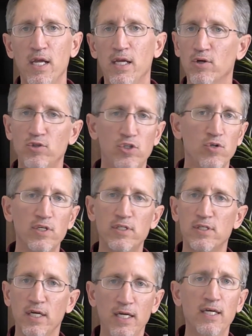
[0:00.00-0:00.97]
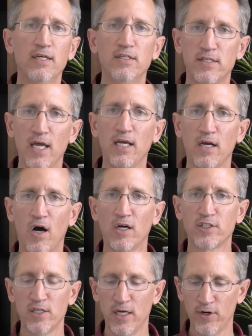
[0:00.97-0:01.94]
Judas is a
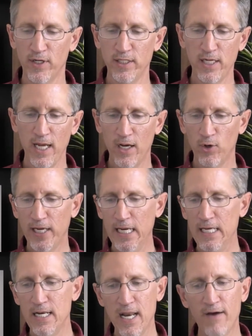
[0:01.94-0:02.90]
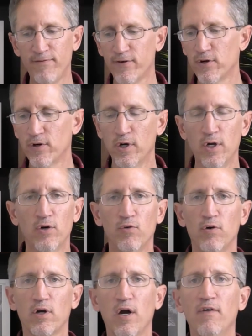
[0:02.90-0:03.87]
cautionary tale. He never
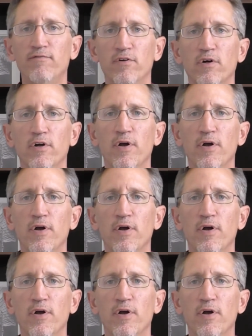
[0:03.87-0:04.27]
recovered.